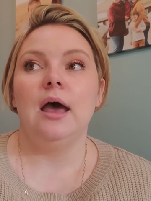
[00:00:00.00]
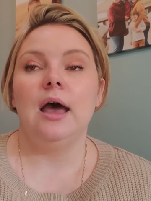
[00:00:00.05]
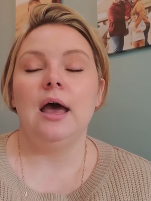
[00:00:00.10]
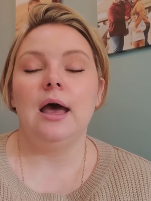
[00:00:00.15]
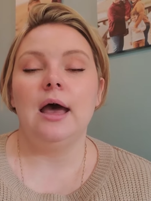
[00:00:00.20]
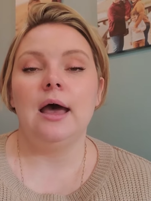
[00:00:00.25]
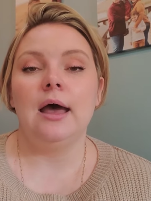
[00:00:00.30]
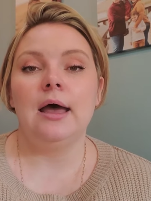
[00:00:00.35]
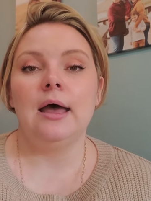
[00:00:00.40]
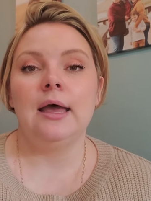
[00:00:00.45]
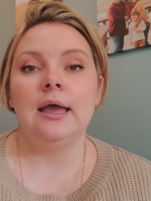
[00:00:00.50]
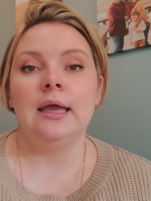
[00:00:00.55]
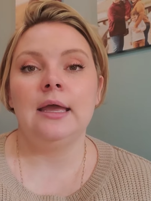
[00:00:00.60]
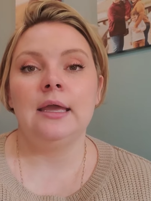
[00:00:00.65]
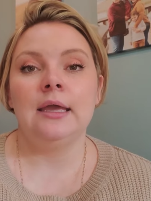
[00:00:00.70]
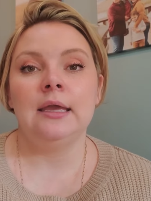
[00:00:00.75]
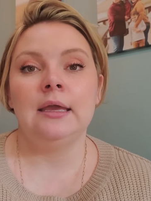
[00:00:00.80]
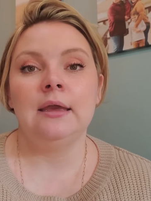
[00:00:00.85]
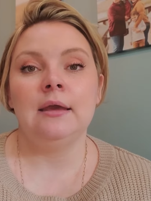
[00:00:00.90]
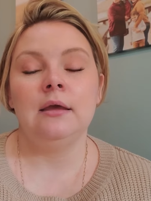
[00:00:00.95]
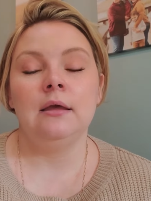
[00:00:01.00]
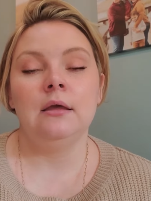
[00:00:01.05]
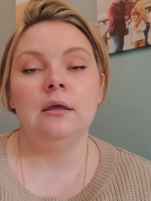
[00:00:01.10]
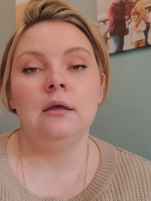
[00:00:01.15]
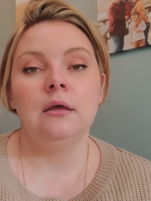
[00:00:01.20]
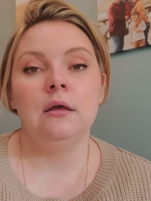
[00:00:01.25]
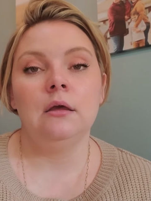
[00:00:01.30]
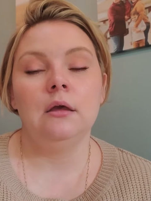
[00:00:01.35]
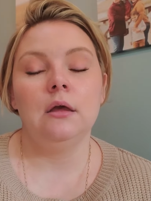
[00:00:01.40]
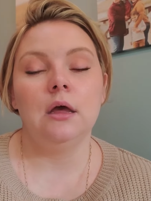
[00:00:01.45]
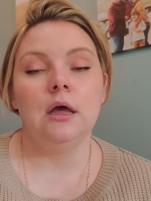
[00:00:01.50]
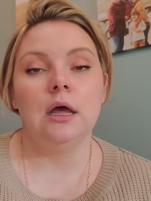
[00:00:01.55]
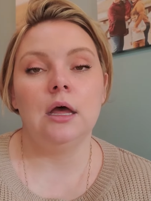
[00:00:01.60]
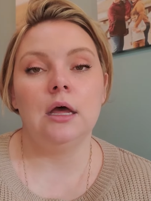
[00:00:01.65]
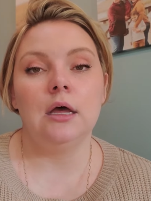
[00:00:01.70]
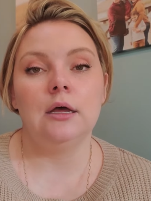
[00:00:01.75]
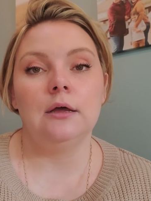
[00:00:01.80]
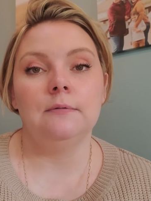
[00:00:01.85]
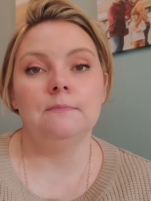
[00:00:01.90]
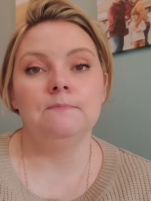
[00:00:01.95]
I
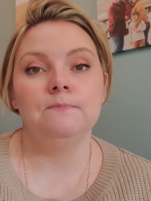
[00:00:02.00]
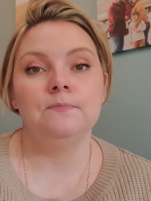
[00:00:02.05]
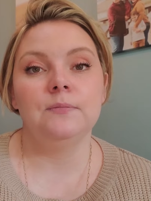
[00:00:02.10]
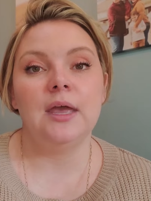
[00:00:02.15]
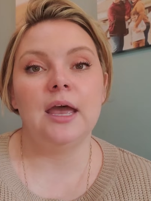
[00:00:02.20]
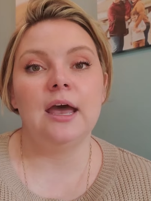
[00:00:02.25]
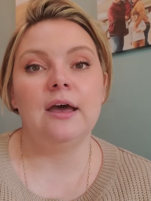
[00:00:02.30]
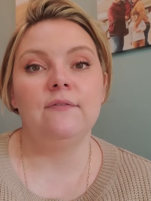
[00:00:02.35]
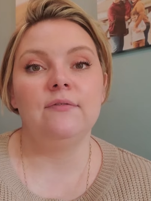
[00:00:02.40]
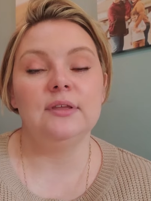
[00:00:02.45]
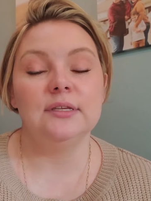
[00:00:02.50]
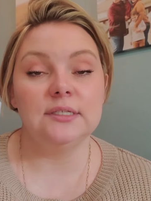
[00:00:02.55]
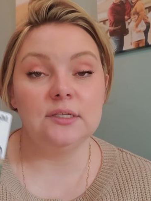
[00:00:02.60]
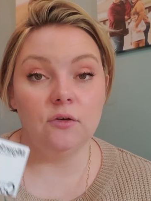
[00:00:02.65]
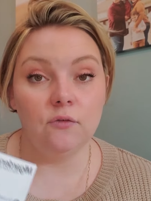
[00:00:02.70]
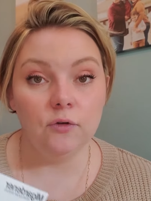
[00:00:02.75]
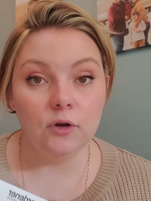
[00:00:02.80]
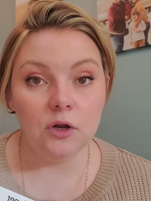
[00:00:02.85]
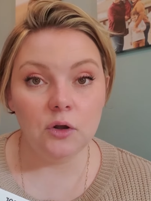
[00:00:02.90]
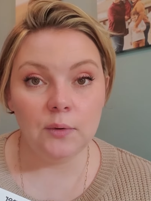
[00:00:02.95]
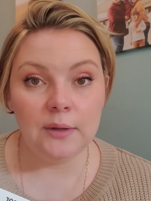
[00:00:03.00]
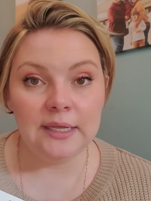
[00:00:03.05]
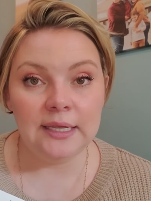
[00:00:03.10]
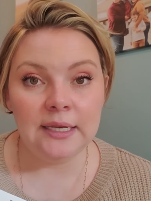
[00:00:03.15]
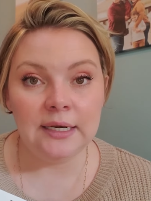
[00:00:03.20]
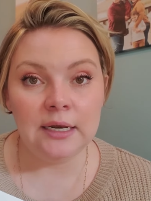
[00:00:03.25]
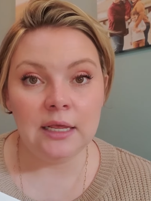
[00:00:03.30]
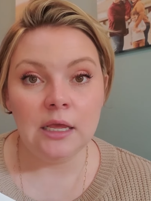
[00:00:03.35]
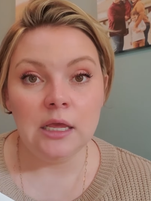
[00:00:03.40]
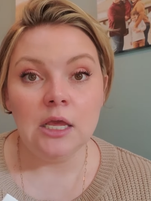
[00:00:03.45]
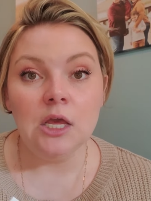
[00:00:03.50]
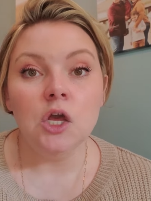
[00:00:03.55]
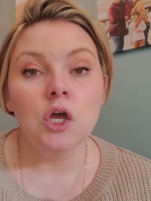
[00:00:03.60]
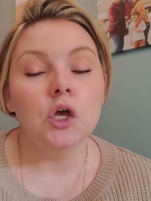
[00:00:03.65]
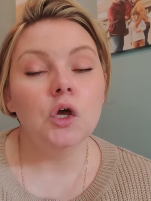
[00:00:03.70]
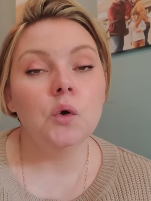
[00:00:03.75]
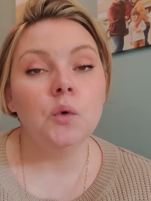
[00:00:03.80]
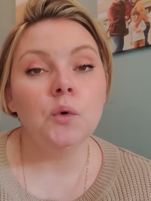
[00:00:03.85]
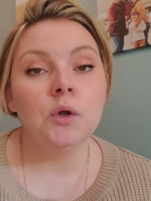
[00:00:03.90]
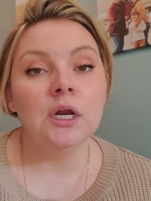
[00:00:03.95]
have the Silver Queen
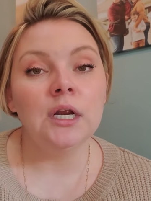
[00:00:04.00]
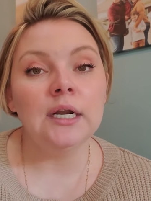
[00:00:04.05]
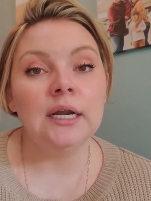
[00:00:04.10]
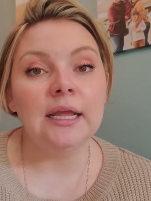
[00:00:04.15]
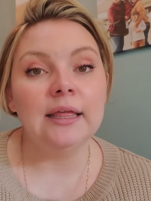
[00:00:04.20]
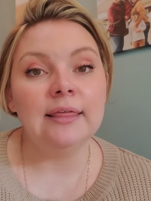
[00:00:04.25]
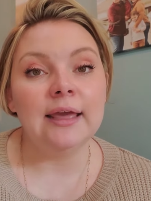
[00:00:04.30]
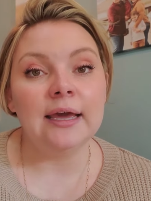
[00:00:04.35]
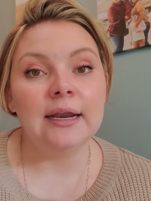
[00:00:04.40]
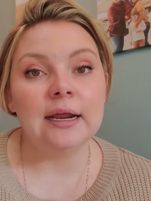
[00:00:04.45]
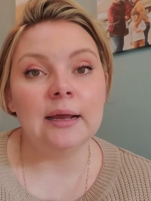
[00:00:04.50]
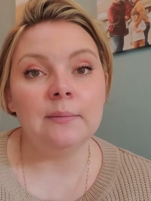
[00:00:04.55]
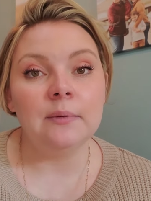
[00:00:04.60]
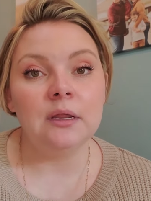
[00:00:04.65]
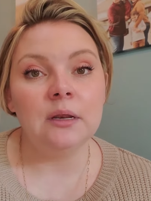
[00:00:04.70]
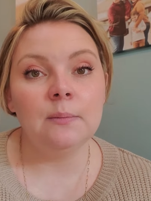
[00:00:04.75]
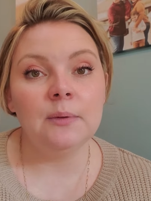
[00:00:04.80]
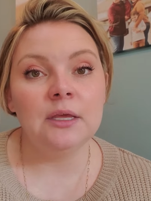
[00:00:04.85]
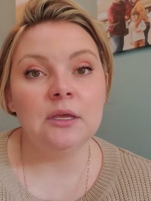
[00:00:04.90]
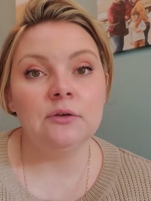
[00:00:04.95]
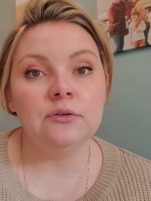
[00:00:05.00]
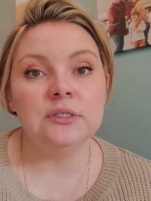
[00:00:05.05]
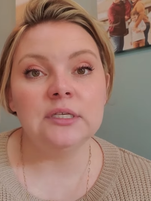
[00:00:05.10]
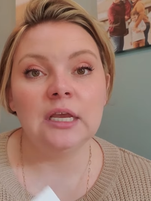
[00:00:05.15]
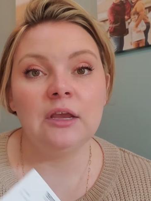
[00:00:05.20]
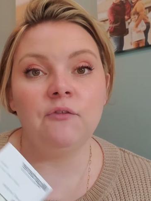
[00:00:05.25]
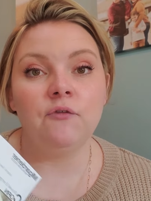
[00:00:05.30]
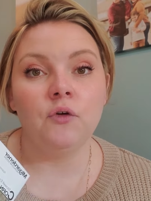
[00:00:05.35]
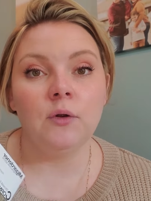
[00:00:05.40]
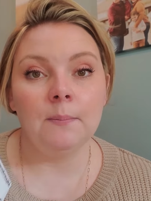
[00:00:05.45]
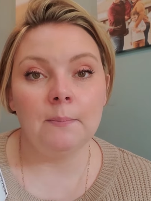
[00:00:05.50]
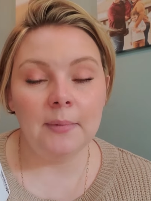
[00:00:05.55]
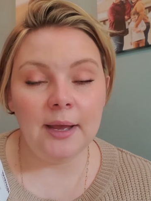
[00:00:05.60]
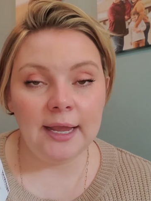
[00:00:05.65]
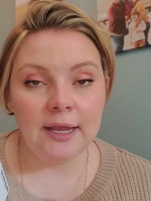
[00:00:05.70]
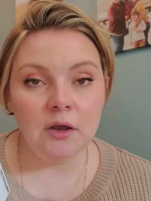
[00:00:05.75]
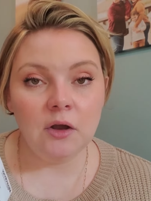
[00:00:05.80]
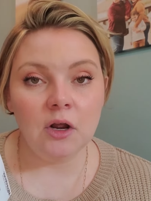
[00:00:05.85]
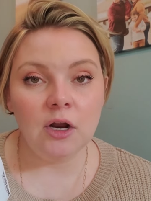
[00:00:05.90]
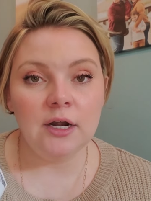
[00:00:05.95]
corn that I'm going to be using for my
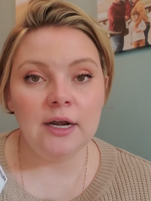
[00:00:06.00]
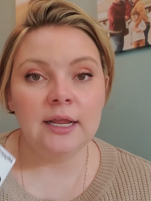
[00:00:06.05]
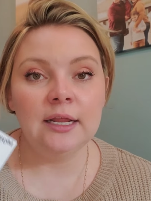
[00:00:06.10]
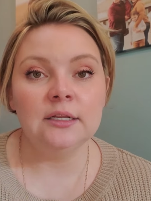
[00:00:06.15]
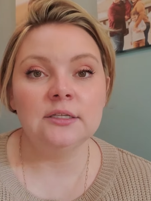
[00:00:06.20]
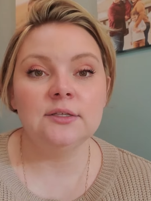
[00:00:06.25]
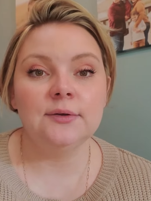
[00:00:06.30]
garden.